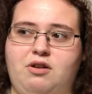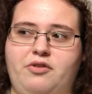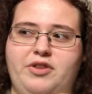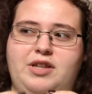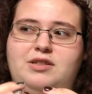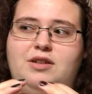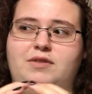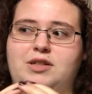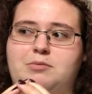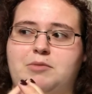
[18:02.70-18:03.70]
all of that stuff
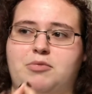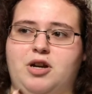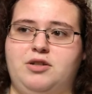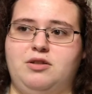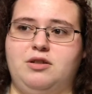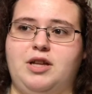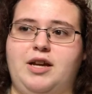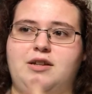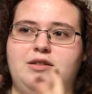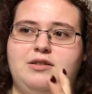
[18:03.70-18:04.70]
needs to be brought into the
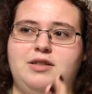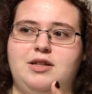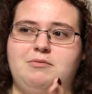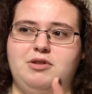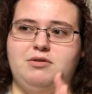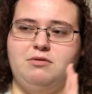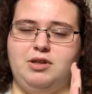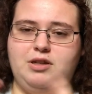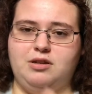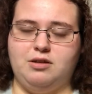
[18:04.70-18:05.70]
light, and CW is doing
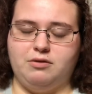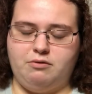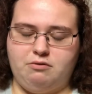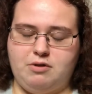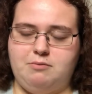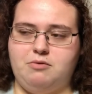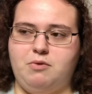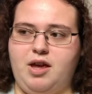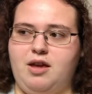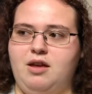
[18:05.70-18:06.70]
it in an incredible
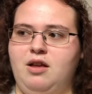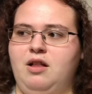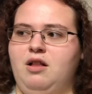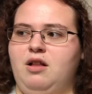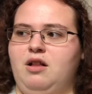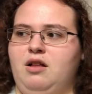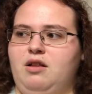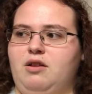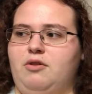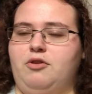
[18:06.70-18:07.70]
way.
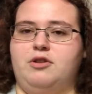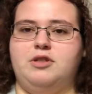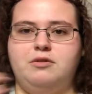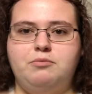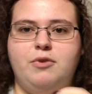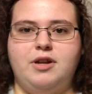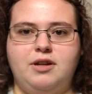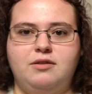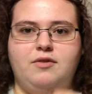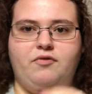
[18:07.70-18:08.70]
They're still
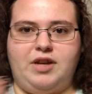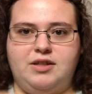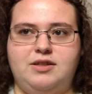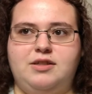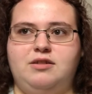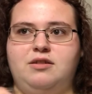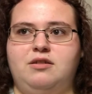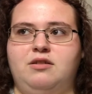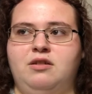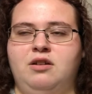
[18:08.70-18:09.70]
bringing the
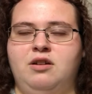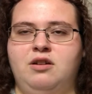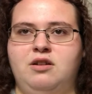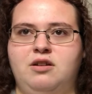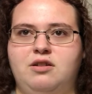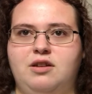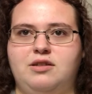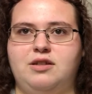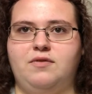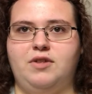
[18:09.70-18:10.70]
fantasy and
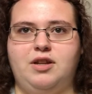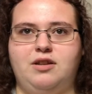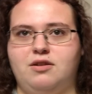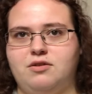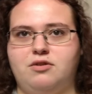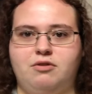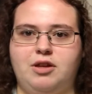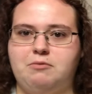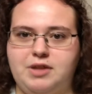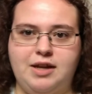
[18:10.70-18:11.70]
stuff in it. They're doing
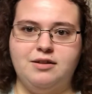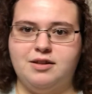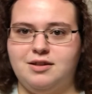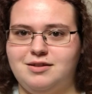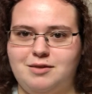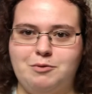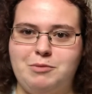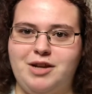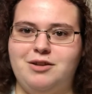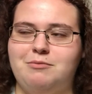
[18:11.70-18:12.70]
it with aliens and with
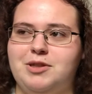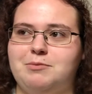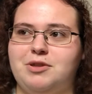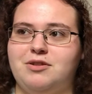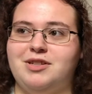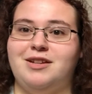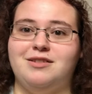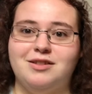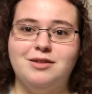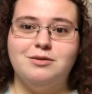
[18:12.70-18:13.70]
metahumans, but they're saying
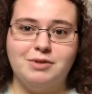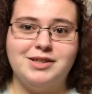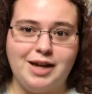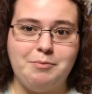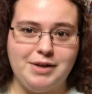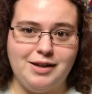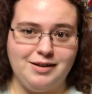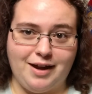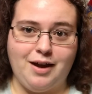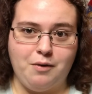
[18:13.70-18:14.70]
this is what's
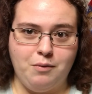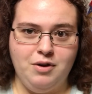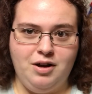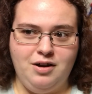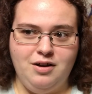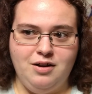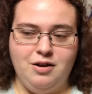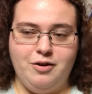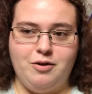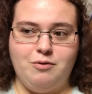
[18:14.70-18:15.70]
happening now.
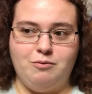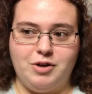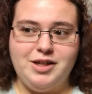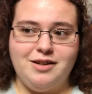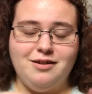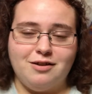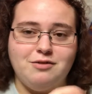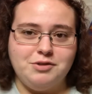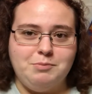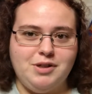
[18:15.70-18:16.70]
We're taking our
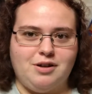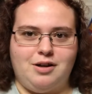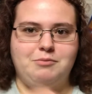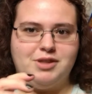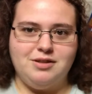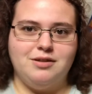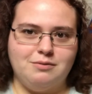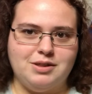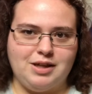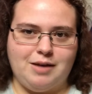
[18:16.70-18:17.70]
own spin on it, but this is
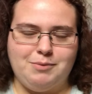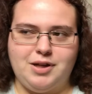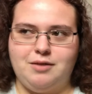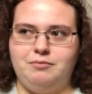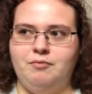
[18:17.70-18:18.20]
what's happening.